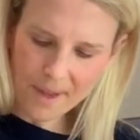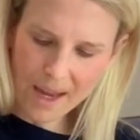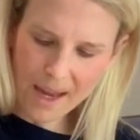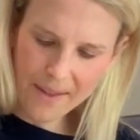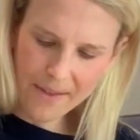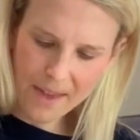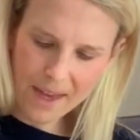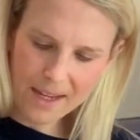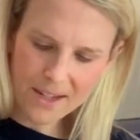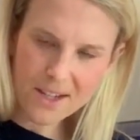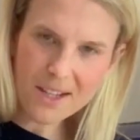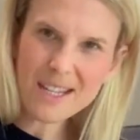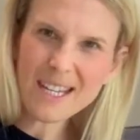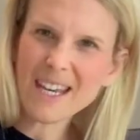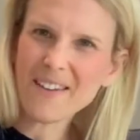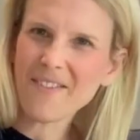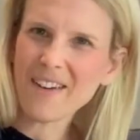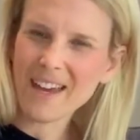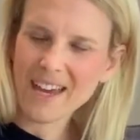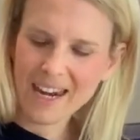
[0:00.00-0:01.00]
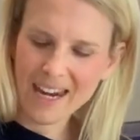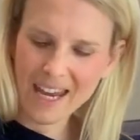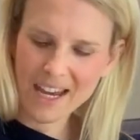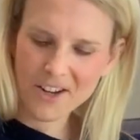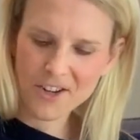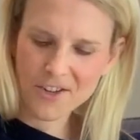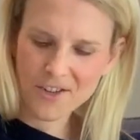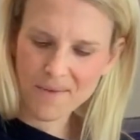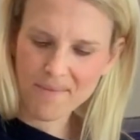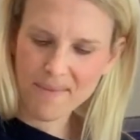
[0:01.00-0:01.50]
And then just give it an
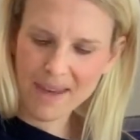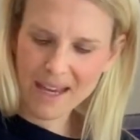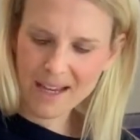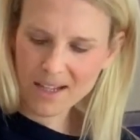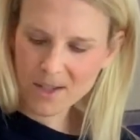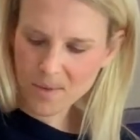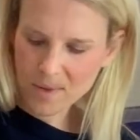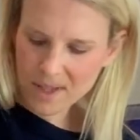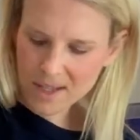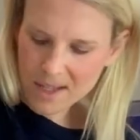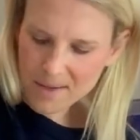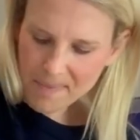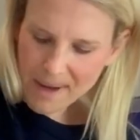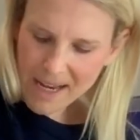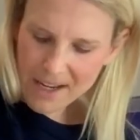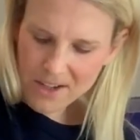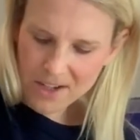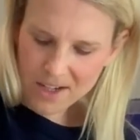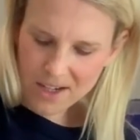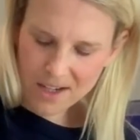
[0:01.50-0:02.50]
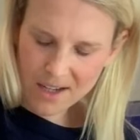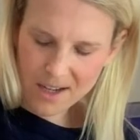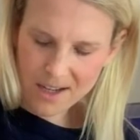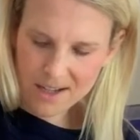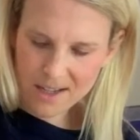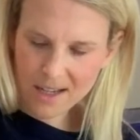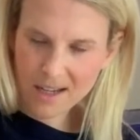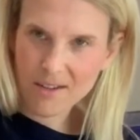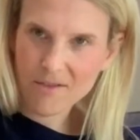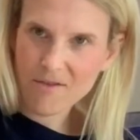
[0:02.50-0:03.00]
extra mix with the spatula
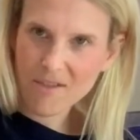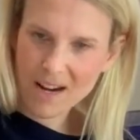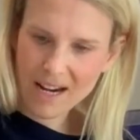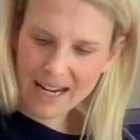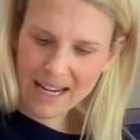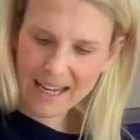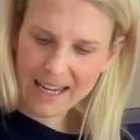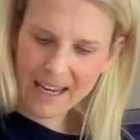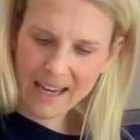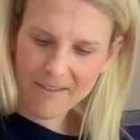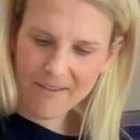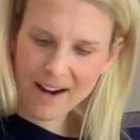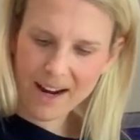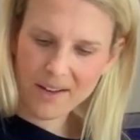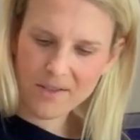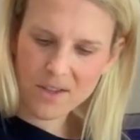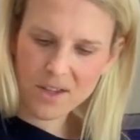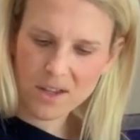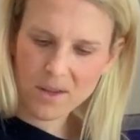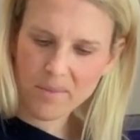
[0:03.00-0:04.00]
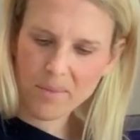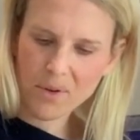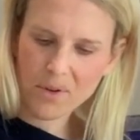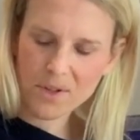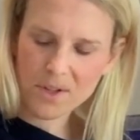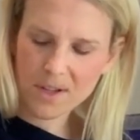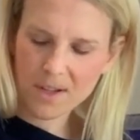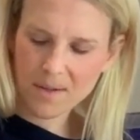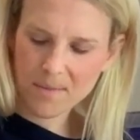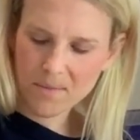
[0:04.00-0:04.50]
because it can really get round to the
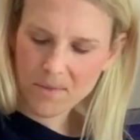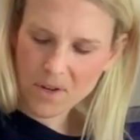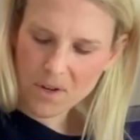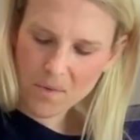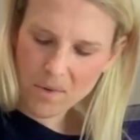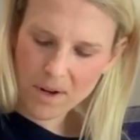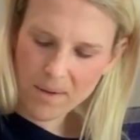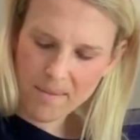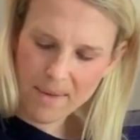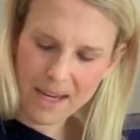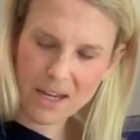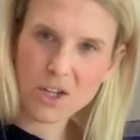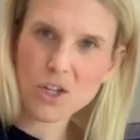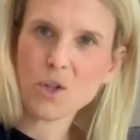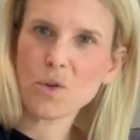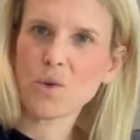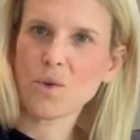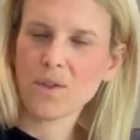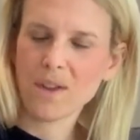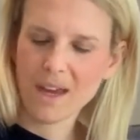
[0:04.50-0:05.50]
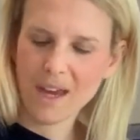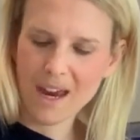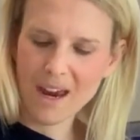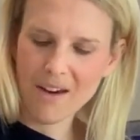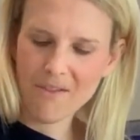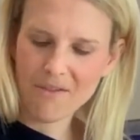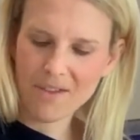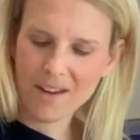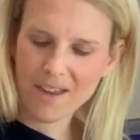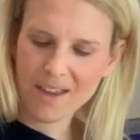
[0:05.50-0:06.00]
bottom. You want to make sure that
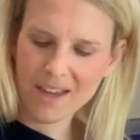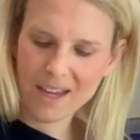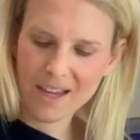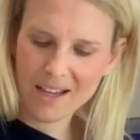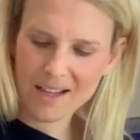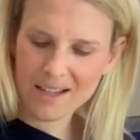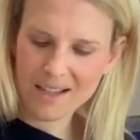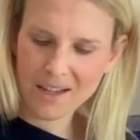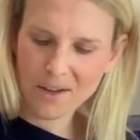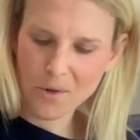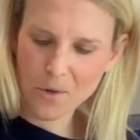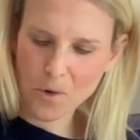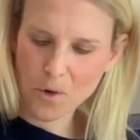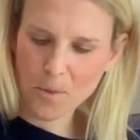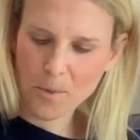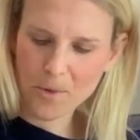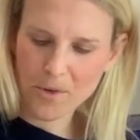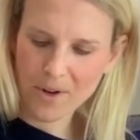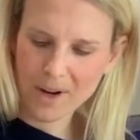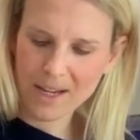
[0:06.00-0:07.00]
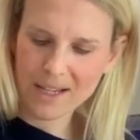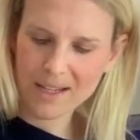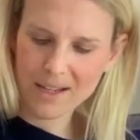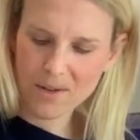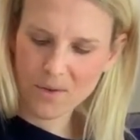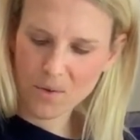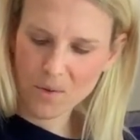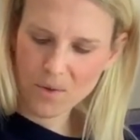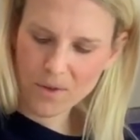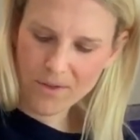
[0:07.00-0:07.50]
everything's
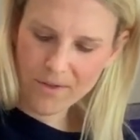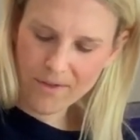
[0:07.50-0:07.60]
incorporated, all the